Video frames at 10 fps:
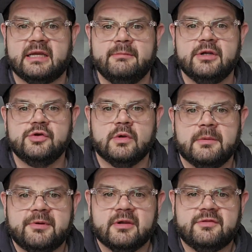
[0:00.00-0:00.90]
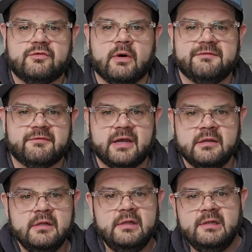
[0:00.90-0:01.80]
I'm going to do it up here at the 12th fret
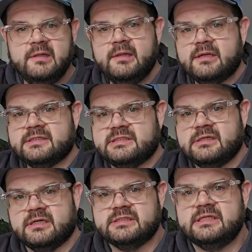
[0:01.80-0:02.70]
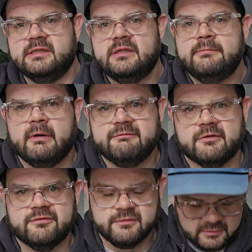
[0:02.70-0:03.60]
because it's hard to see my
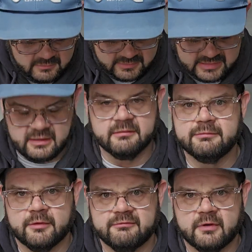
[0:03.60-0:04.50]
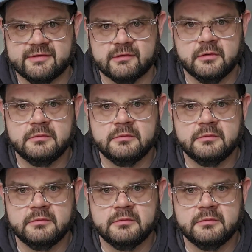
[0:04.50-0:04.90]
first, second, third frets. So.